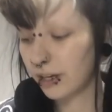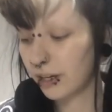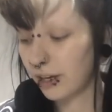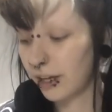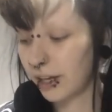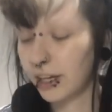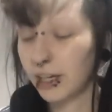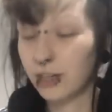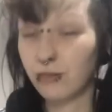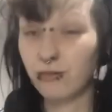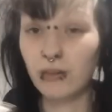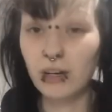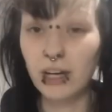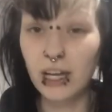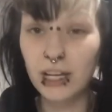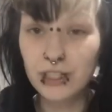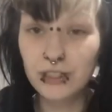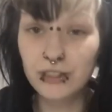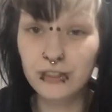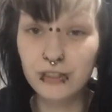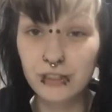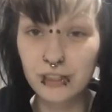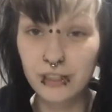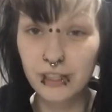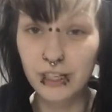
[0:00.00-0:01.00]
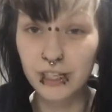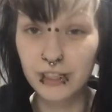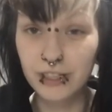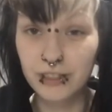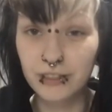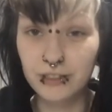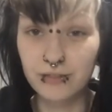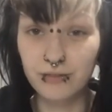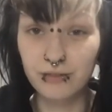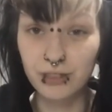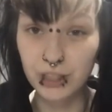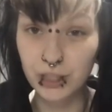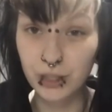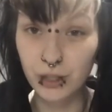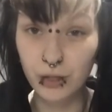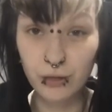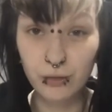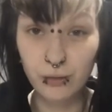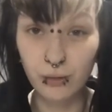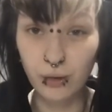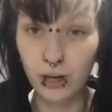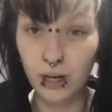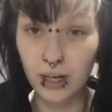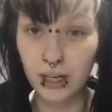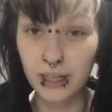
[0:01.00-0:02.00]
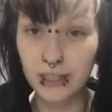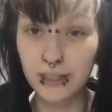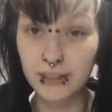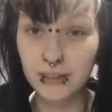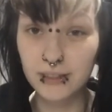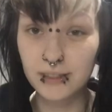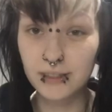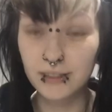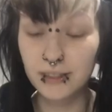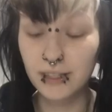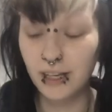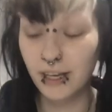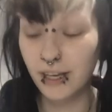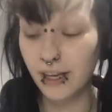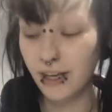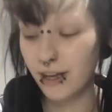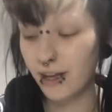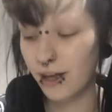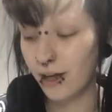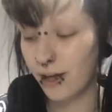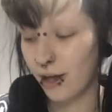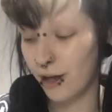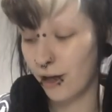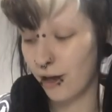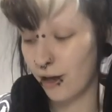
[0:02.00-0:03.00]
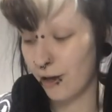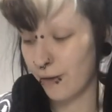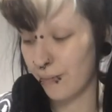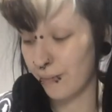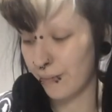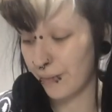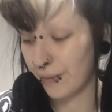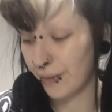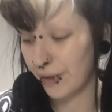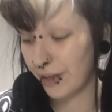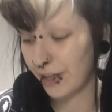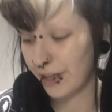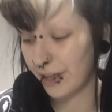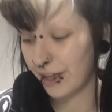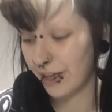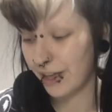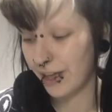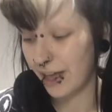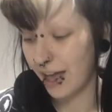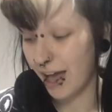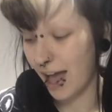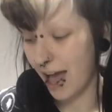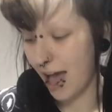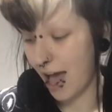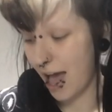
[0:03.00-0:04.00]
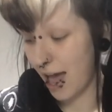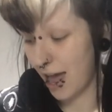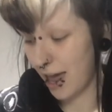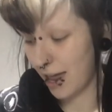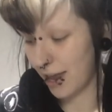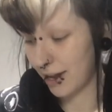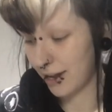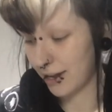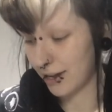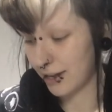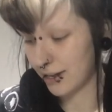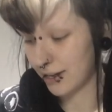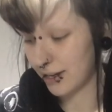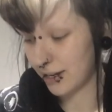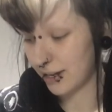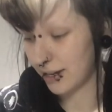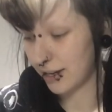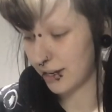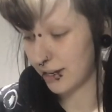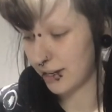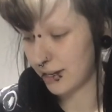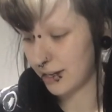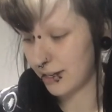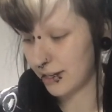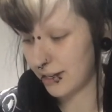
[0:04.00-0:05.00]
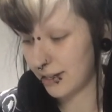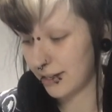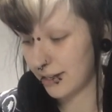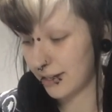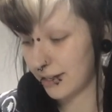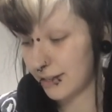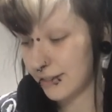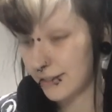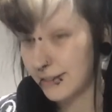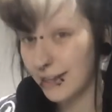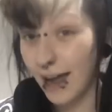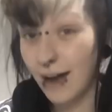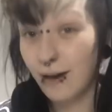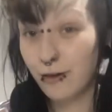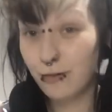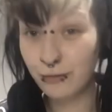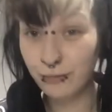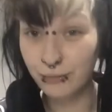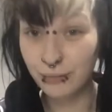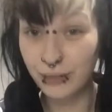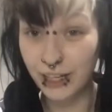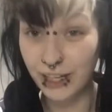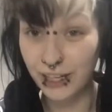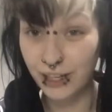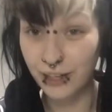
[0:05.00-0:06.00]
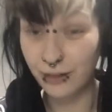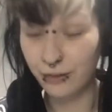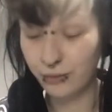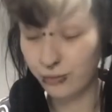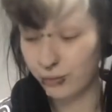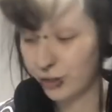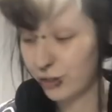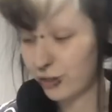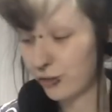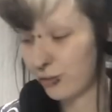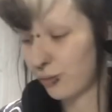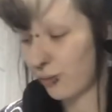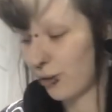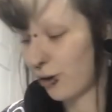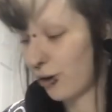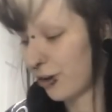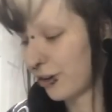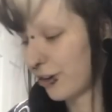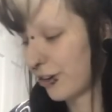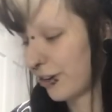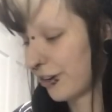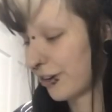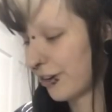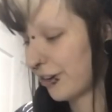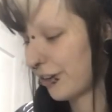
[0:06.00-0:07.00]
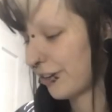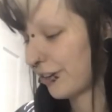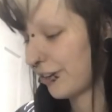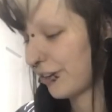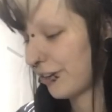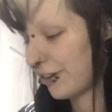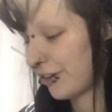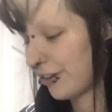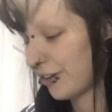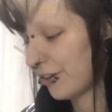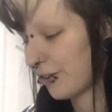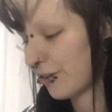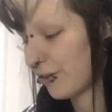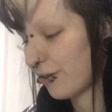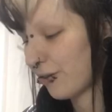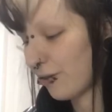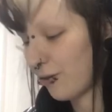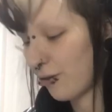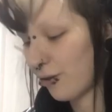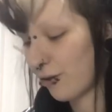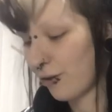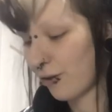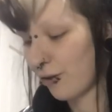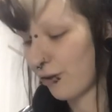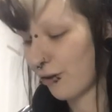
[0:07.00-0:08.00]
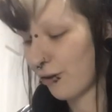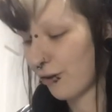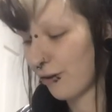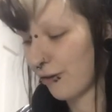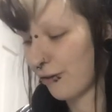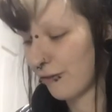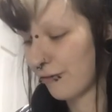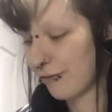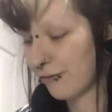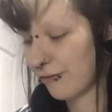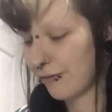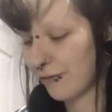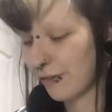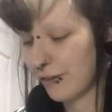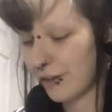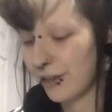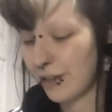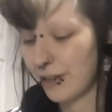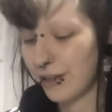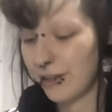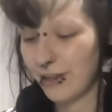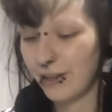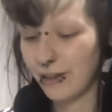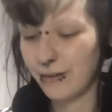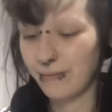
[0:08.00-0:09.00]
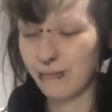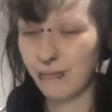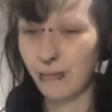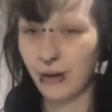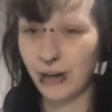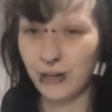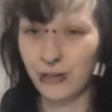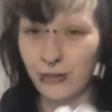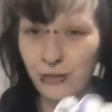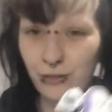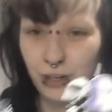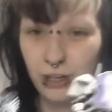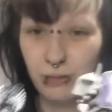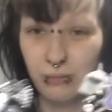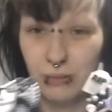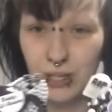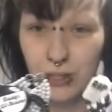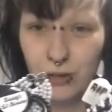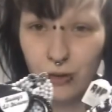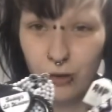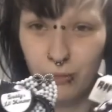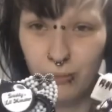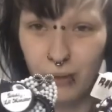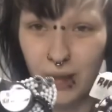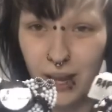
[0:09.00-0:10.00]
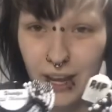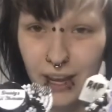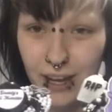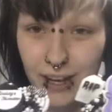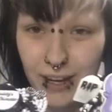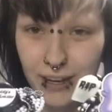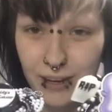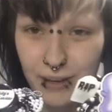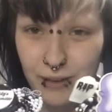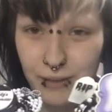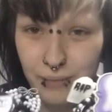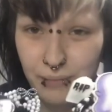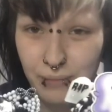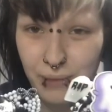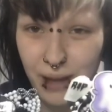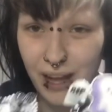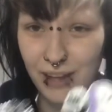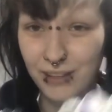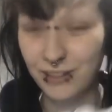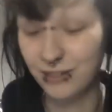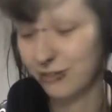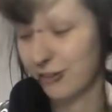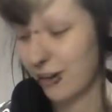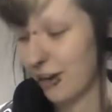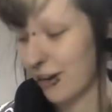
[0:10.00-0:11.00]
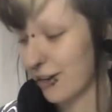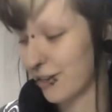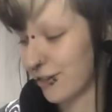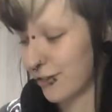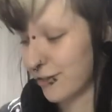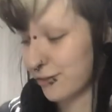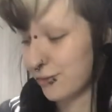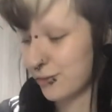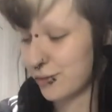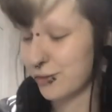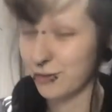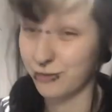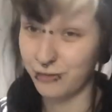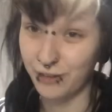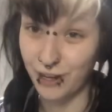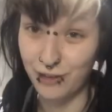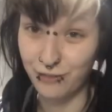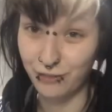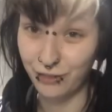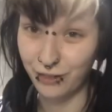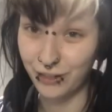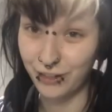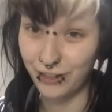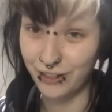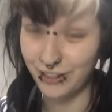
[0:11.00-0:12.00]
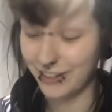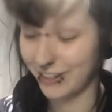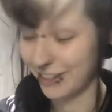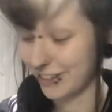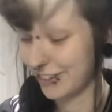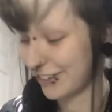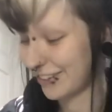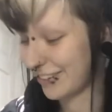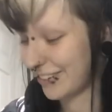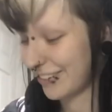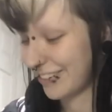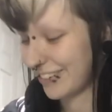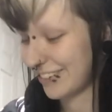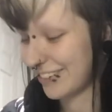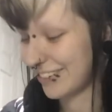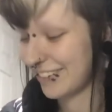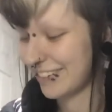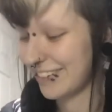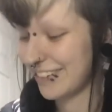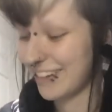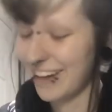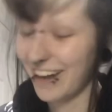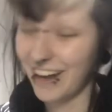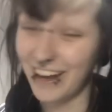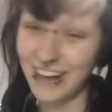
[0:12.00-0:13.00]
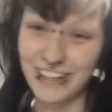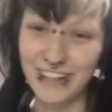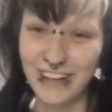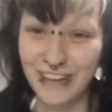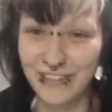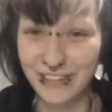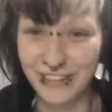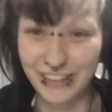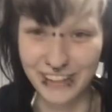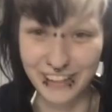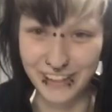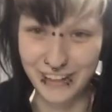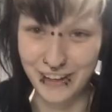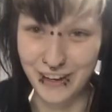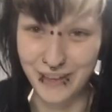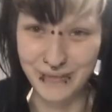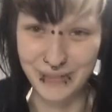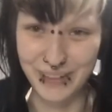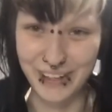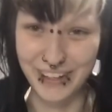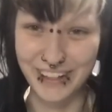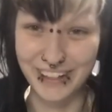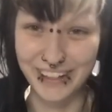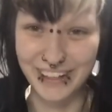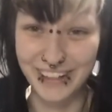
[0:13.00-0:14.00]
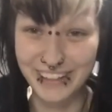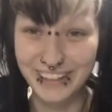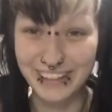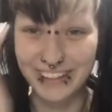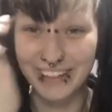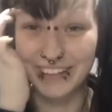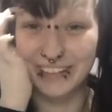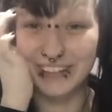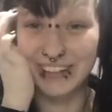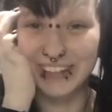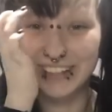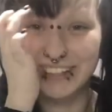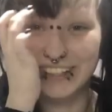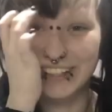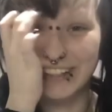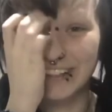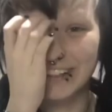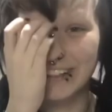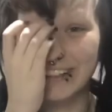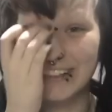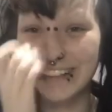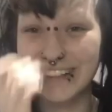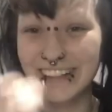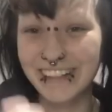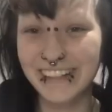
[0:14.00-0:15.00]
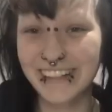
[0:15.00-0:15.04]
like in relation to this, video wise, um, and tell me which one of my dreamy domain pacifiers was your favorite because I definitely can't pick and I think they're really cute.